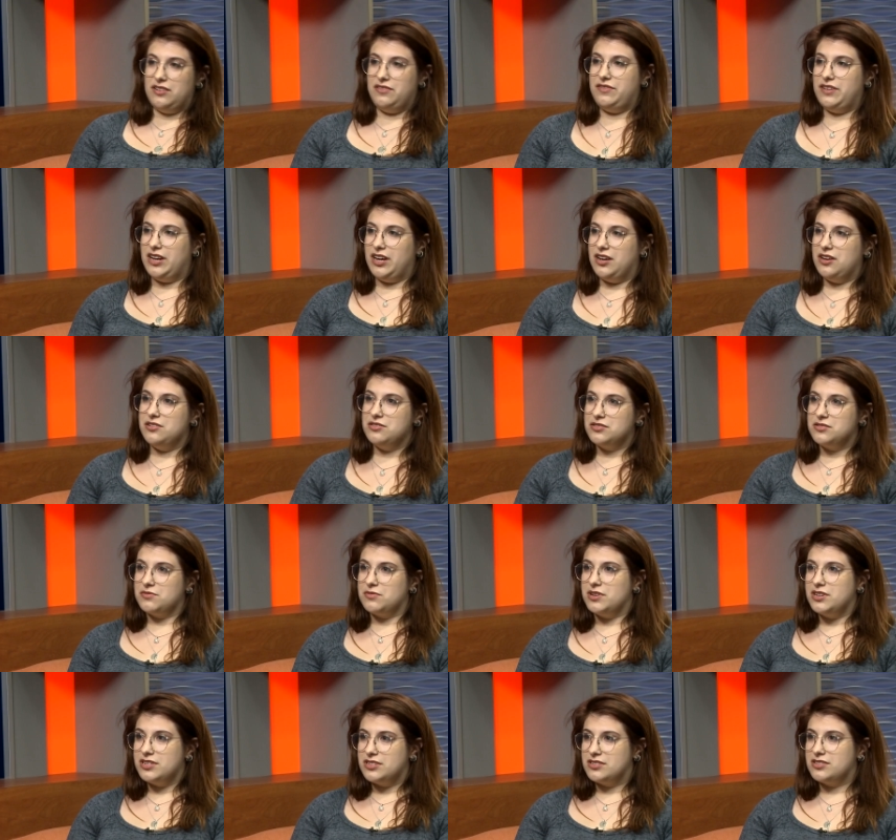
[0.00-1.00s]
the videos
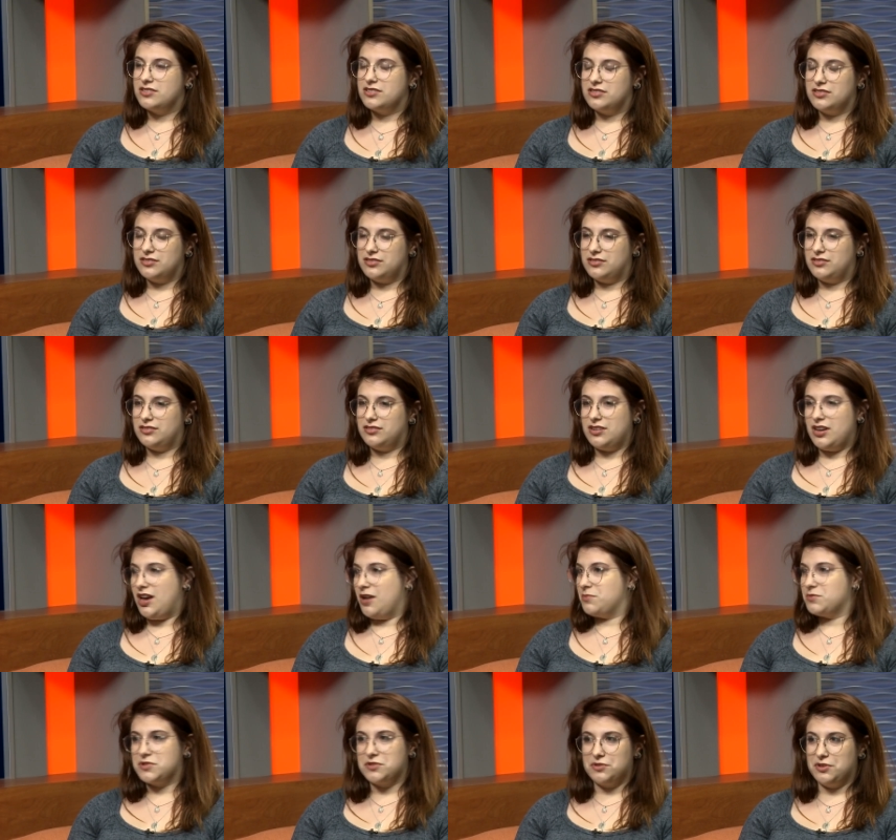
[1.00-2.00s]
was
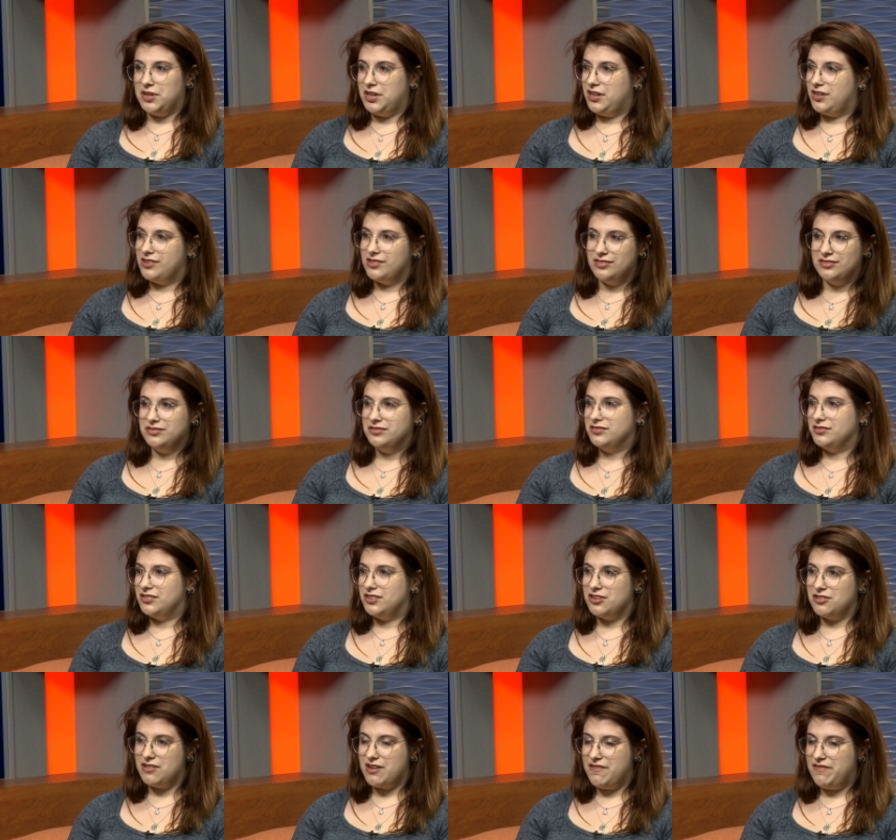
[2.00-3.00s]
absolutely
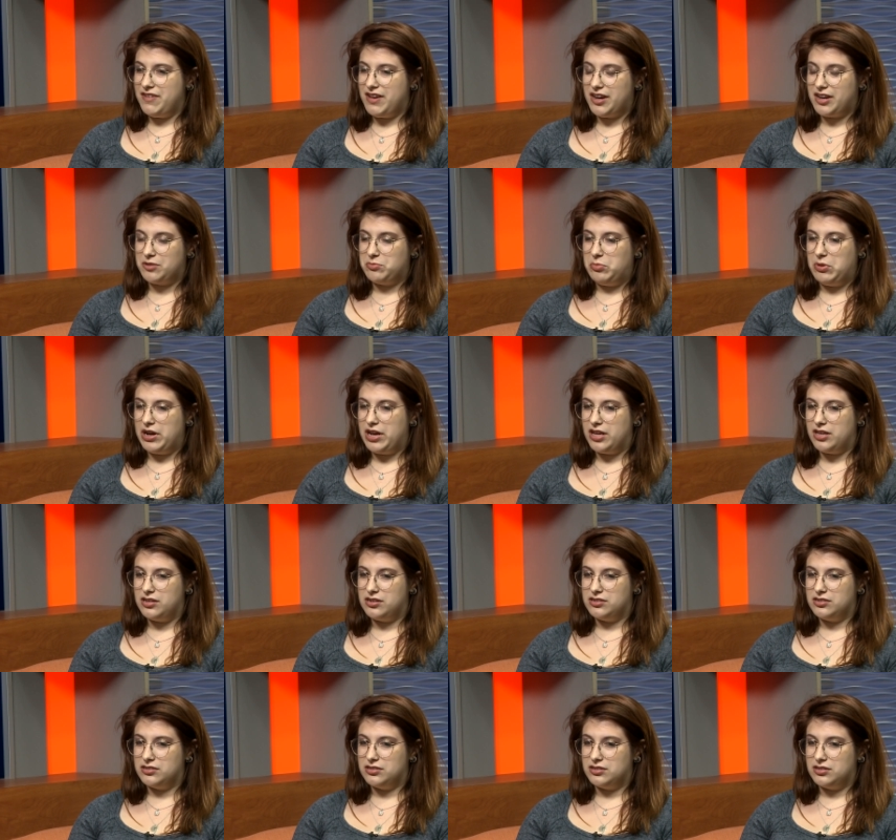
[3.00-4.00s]
horrific,
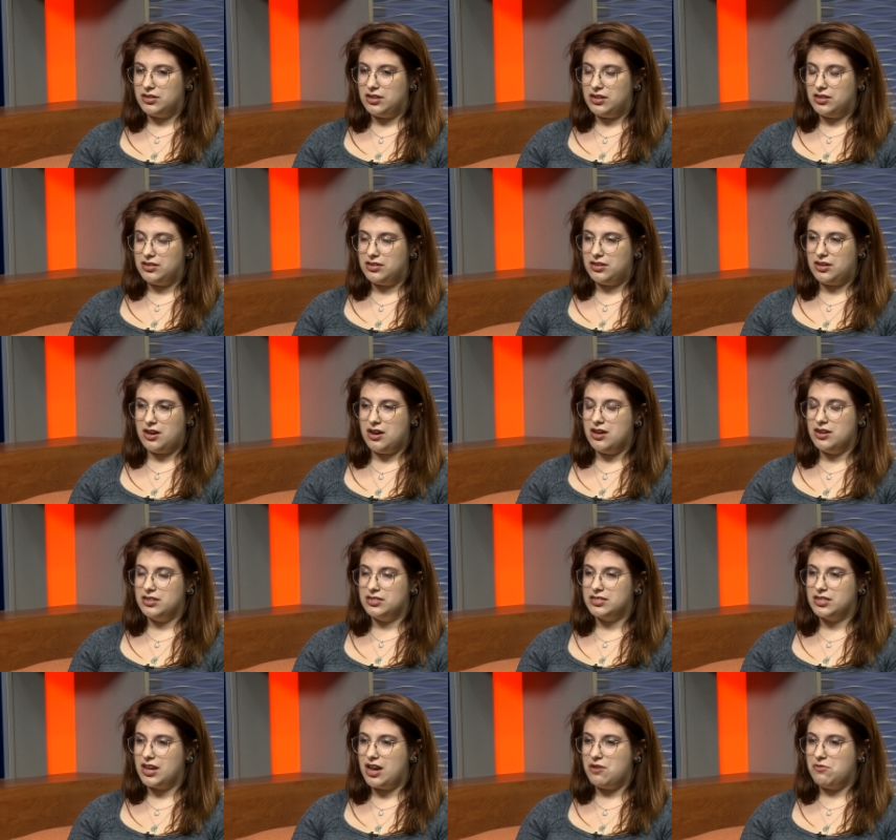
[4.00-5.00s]
but
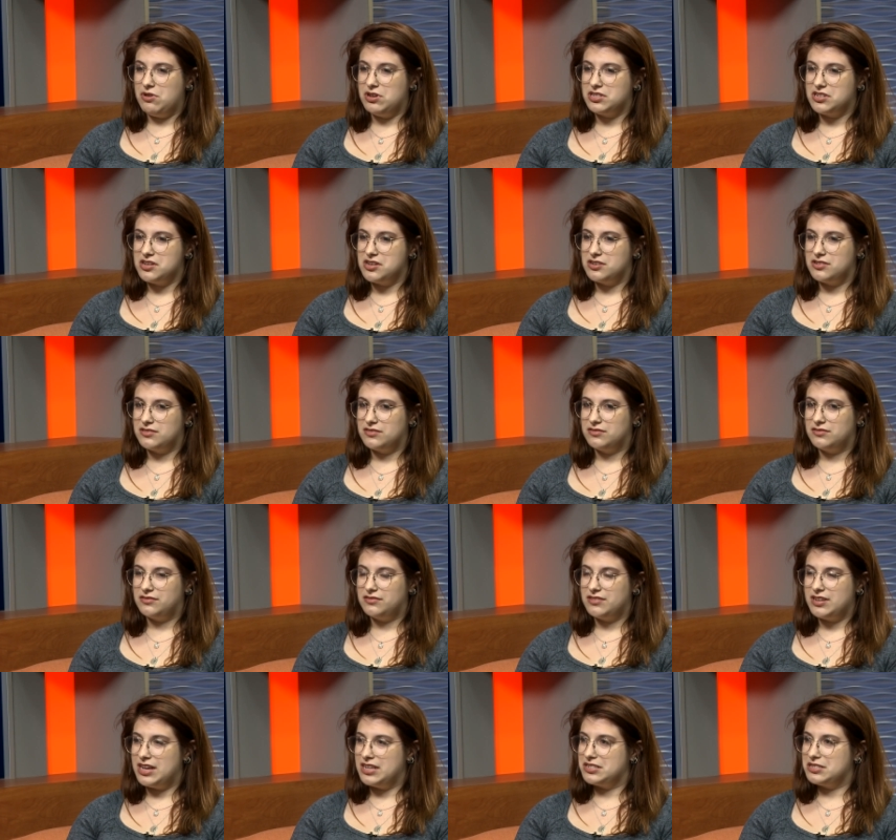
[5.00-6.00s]
honestly, I wasn't
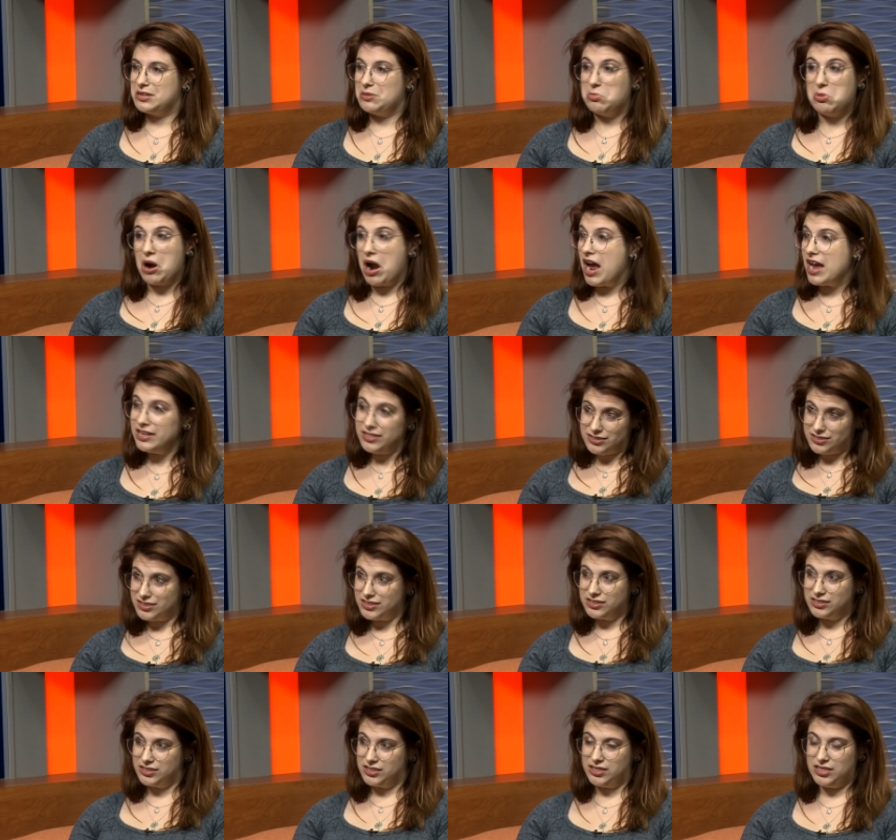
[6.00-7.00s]
that surprised.
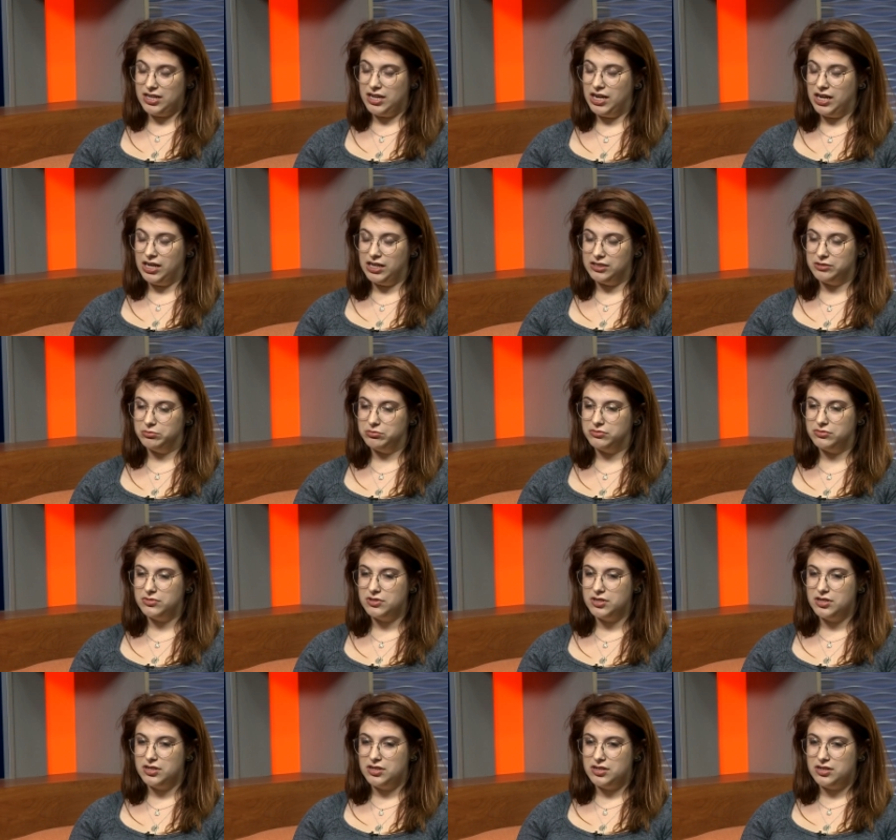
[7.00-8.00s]
Um,
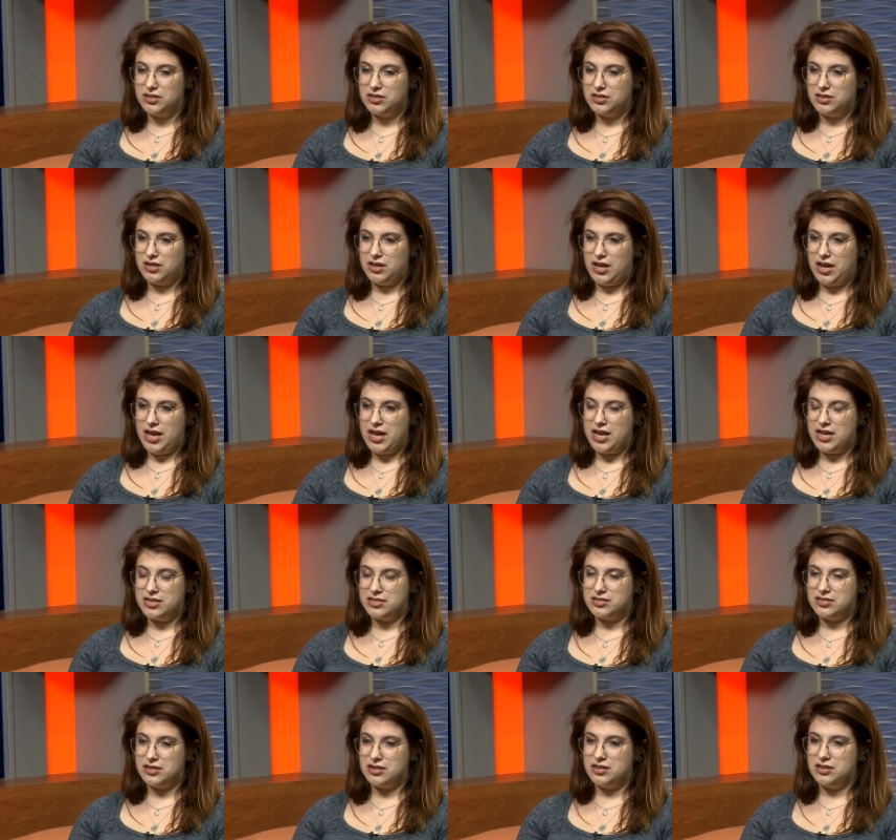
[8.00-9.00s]

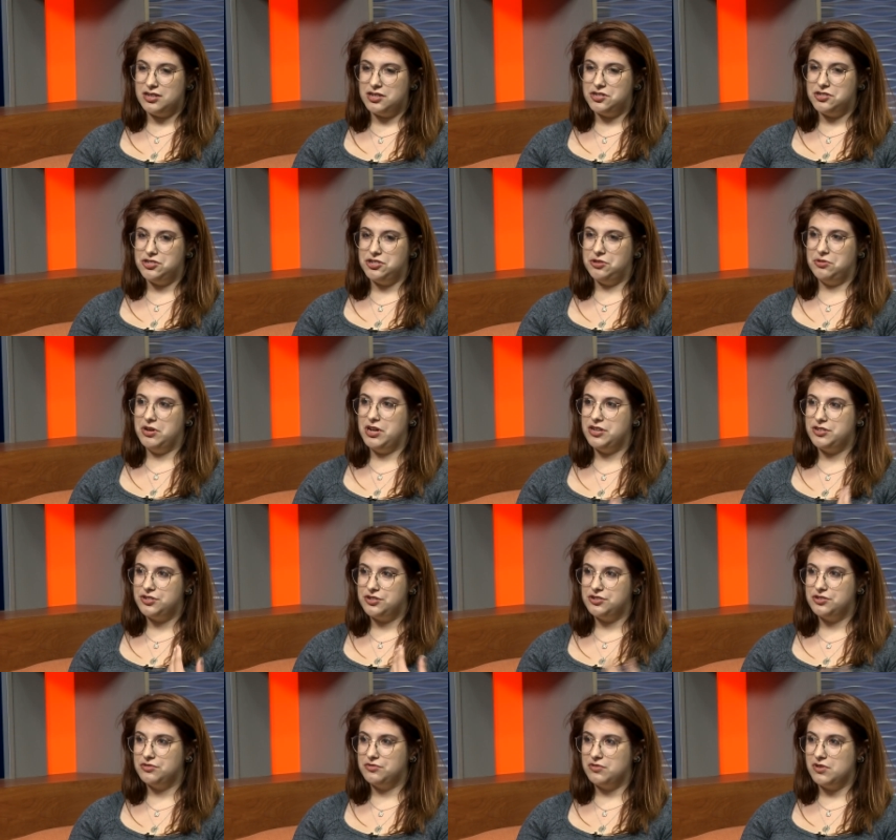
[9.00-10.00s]
as a
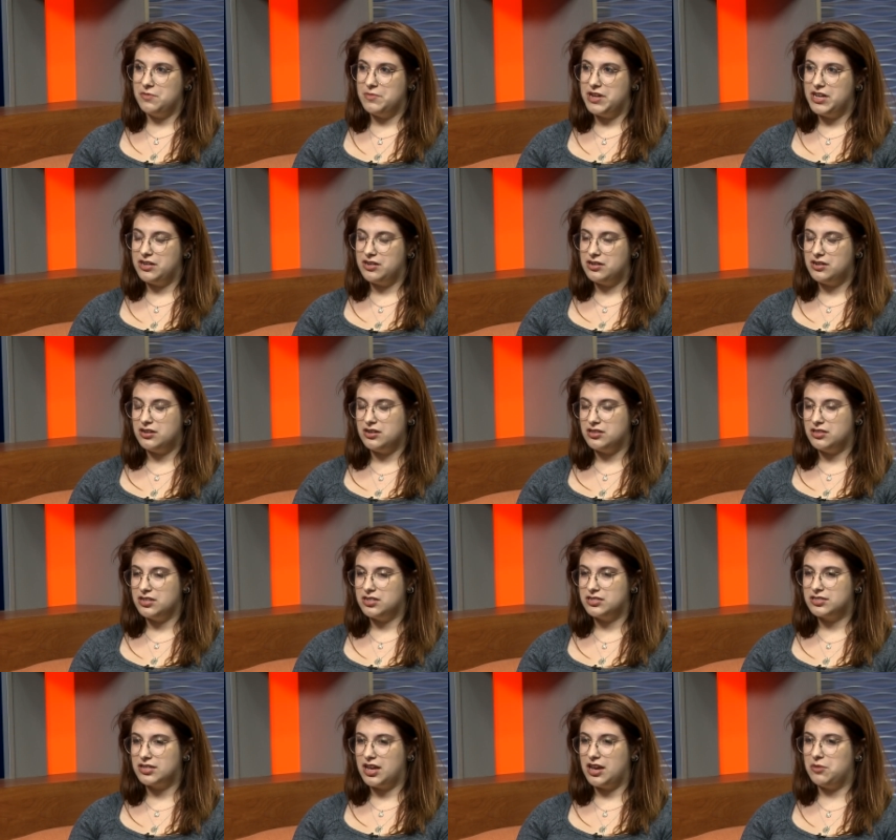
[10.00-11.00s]
Jewish woman on
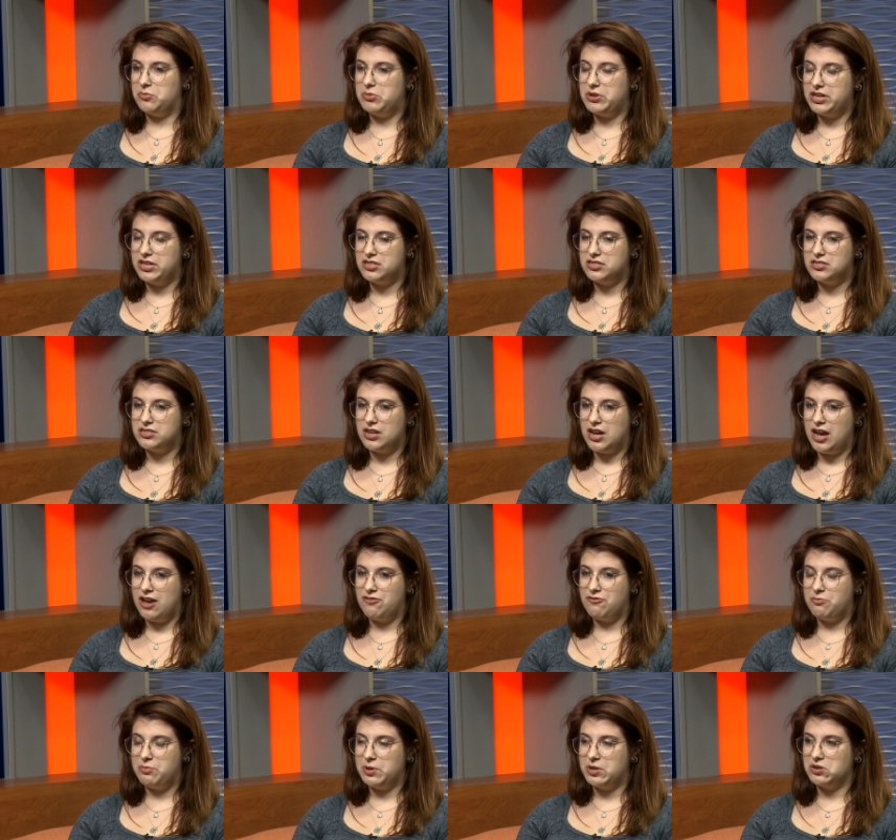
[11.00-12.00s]
this campus,
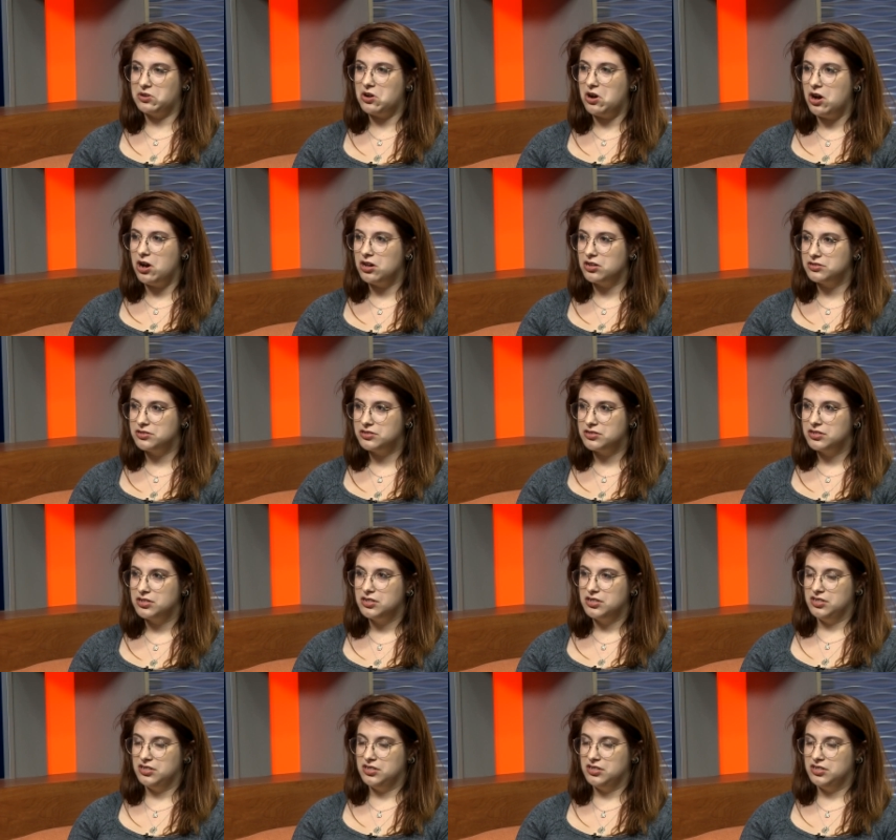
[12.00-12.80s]
I've been called